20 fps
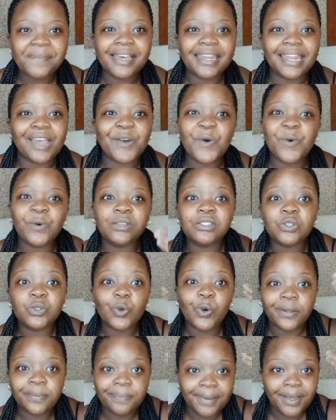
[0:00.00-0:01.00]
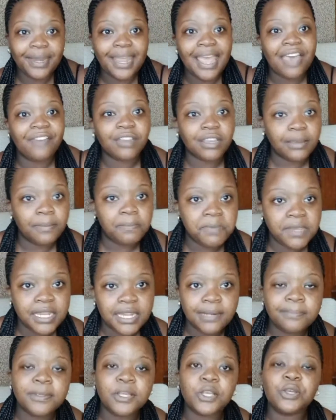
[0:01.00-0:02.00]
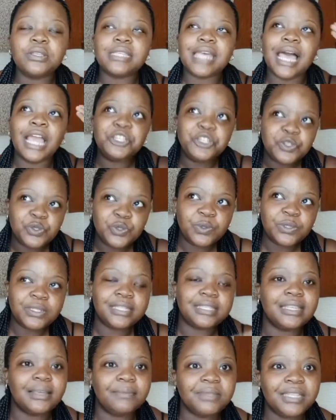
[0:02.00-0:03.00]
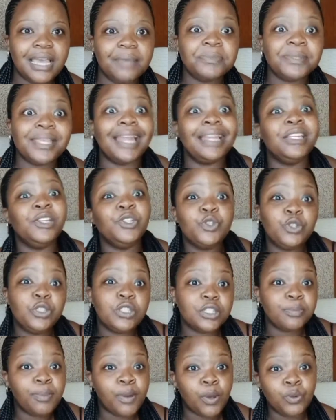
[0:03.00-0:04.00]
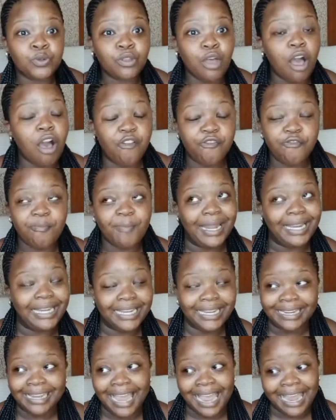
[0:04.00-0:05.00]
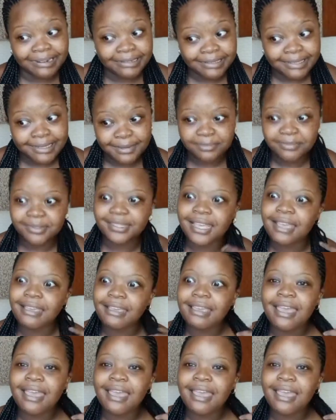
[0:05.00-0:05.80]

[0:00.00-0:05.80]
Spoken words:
but I always thought about having a bin because I knew sometimes I need to dispose of my lady items,